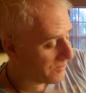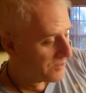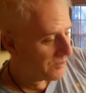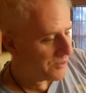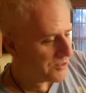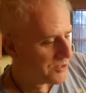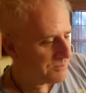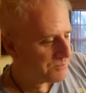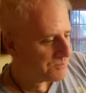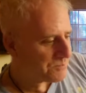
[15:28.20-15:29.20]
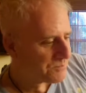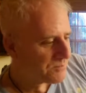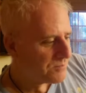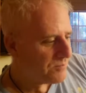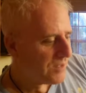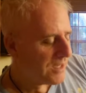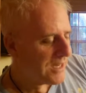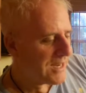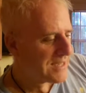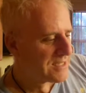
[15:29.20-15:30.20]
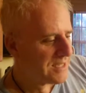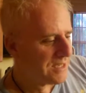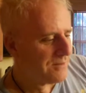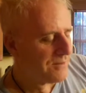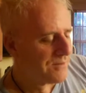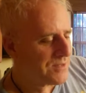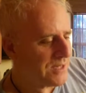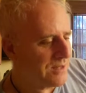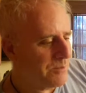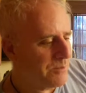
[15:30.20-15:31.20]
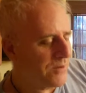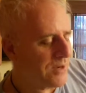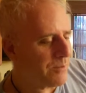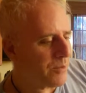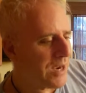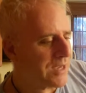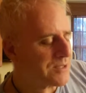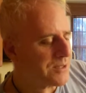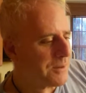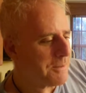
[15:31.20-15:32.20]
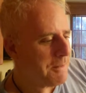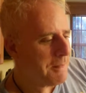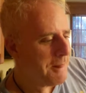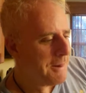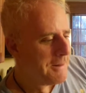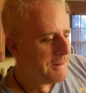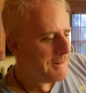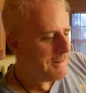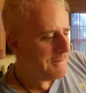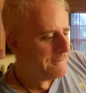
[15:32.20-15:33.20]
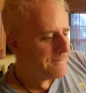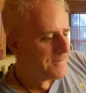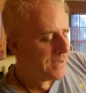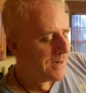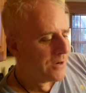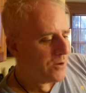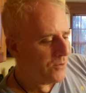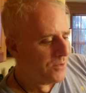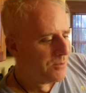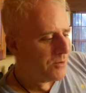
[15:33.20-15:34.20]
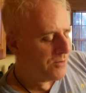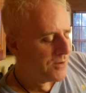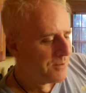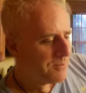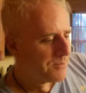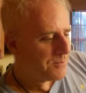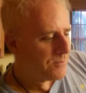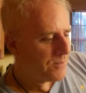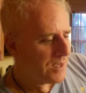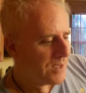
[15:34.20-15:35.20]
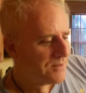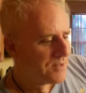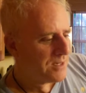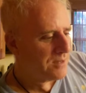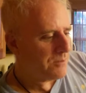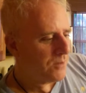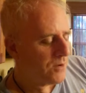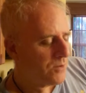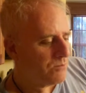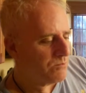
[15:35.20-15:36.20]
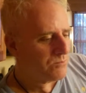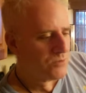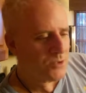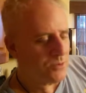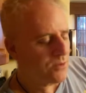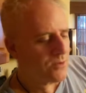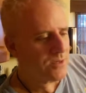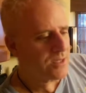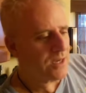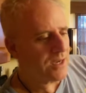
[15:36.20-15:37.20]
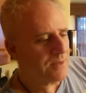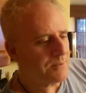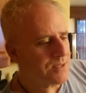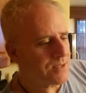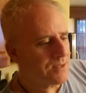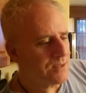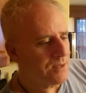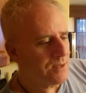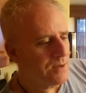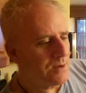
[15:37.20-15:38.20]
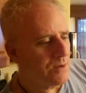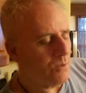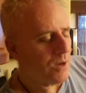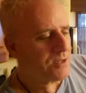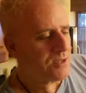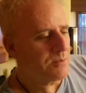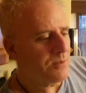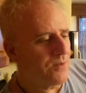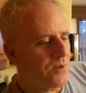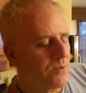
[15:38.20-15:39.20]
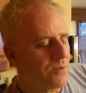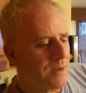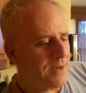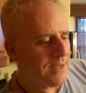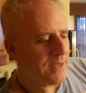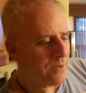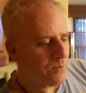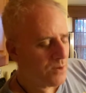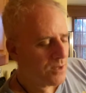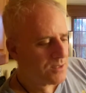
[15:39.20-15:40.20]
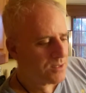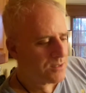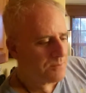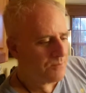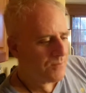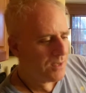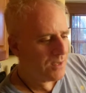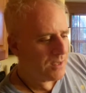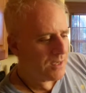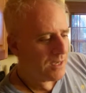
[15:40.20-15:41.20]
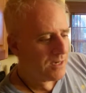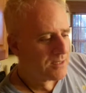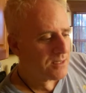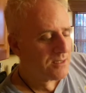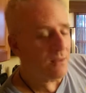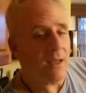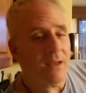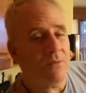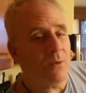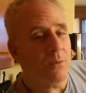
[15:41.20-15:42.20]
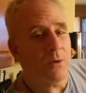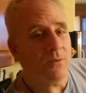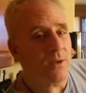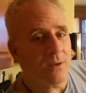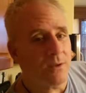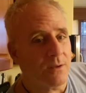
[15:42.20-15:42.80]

diligent in asking if I've seen the movie Nebraska. And I own the movie, and I've seen the movie 2 or 3 times, watched the movie with my dad once, and it's a delightful movie.